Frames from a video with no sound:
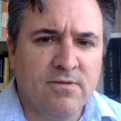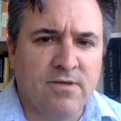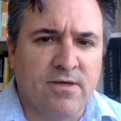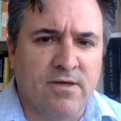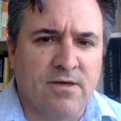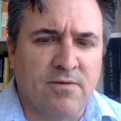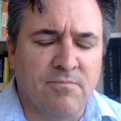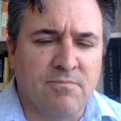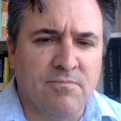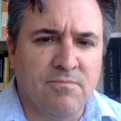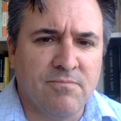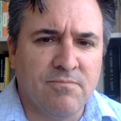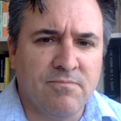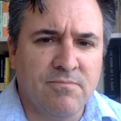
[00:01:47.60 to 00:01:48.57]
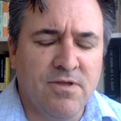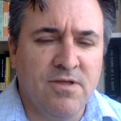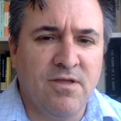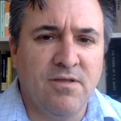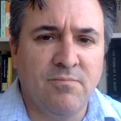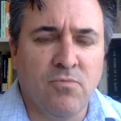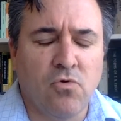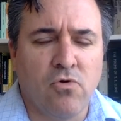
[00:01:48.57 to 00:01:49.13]
um,
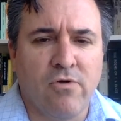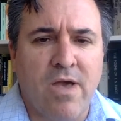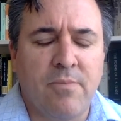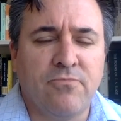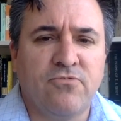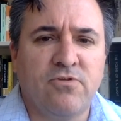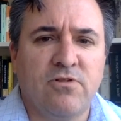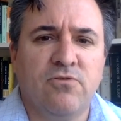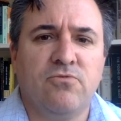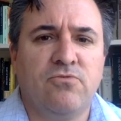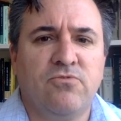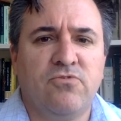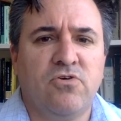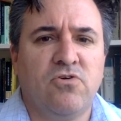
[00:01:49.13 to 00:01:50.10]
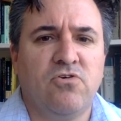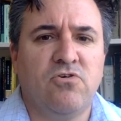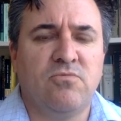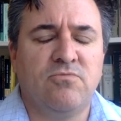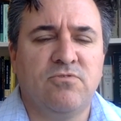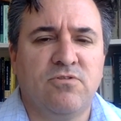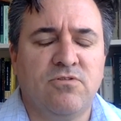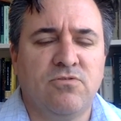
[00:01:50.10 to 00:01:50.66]
in more absolute
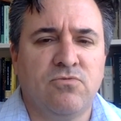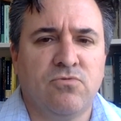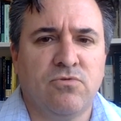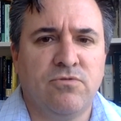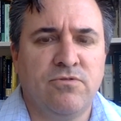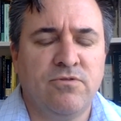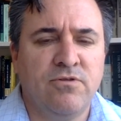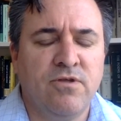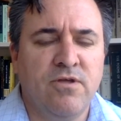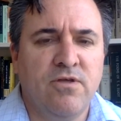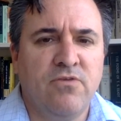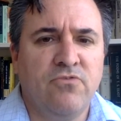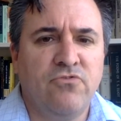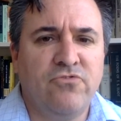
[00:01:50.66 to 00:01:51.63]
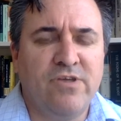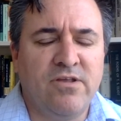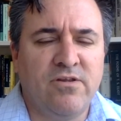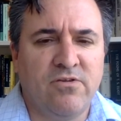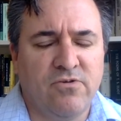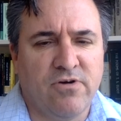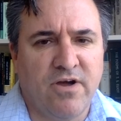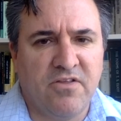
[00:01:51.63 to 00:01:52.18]
terms. The thought that
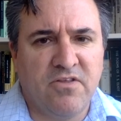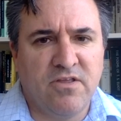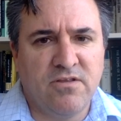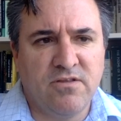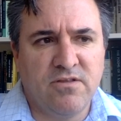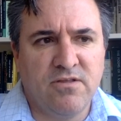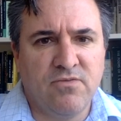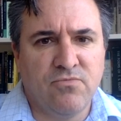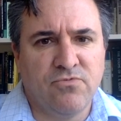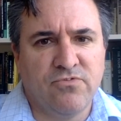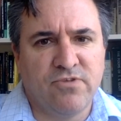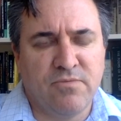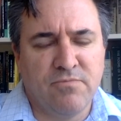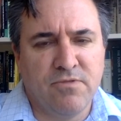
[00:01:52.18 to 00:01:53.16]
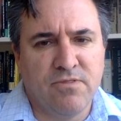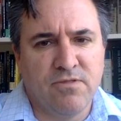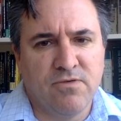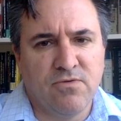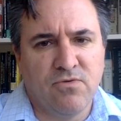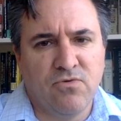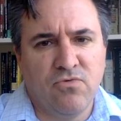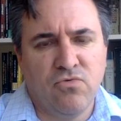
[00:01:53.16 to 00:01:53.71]
gender identity was something that
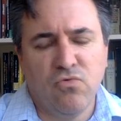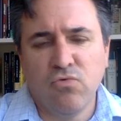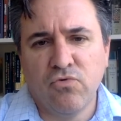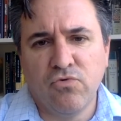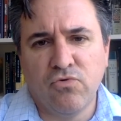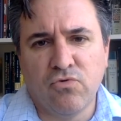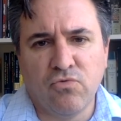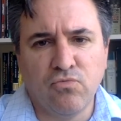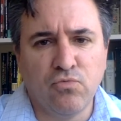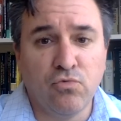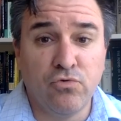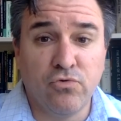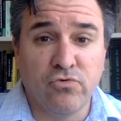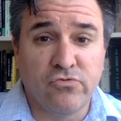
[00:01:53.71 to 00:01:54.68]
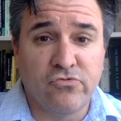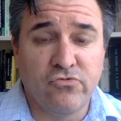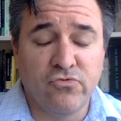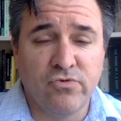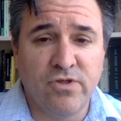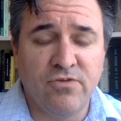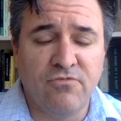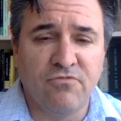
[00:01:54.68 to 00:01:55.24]
could or would or
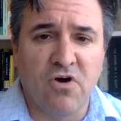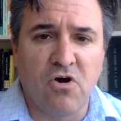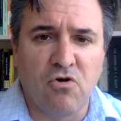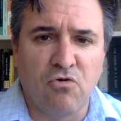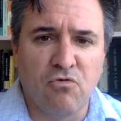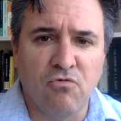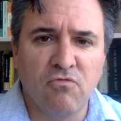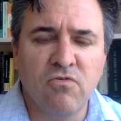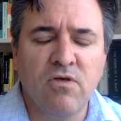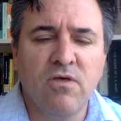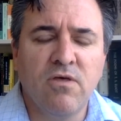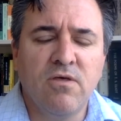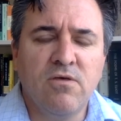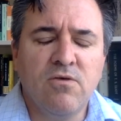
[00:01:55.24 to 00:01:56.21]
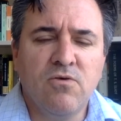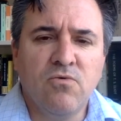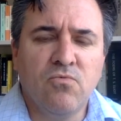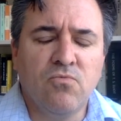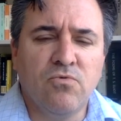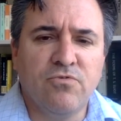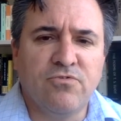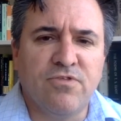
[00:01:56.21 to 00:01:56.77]
should evolve
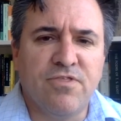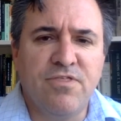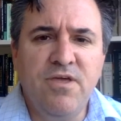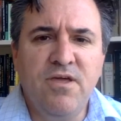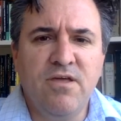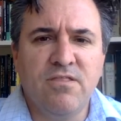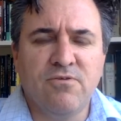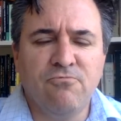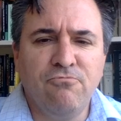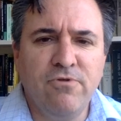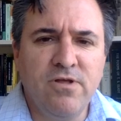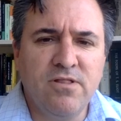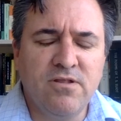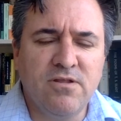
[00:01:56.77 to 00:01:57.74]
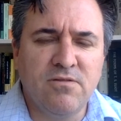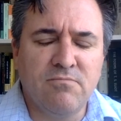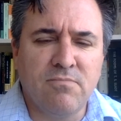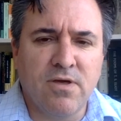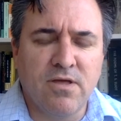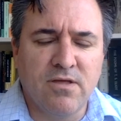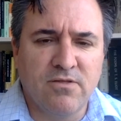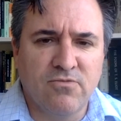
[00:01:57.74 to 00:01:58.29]
was a thinking that really didn't
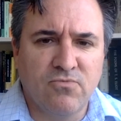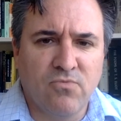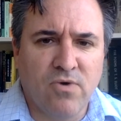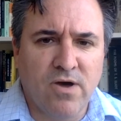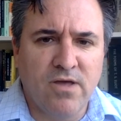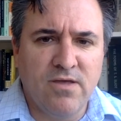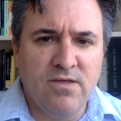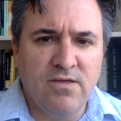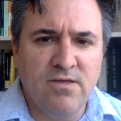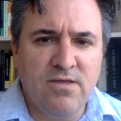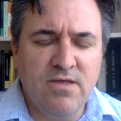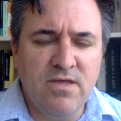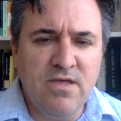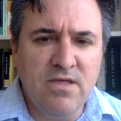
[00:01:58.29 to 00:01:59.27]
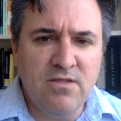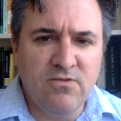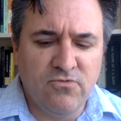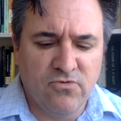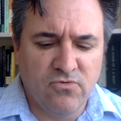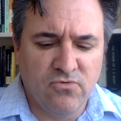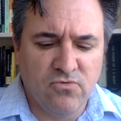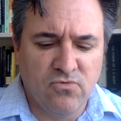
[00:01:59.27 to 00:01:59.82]
make its way
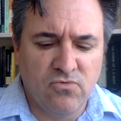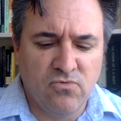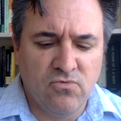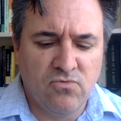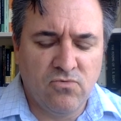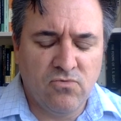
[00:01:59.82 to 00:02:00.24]
into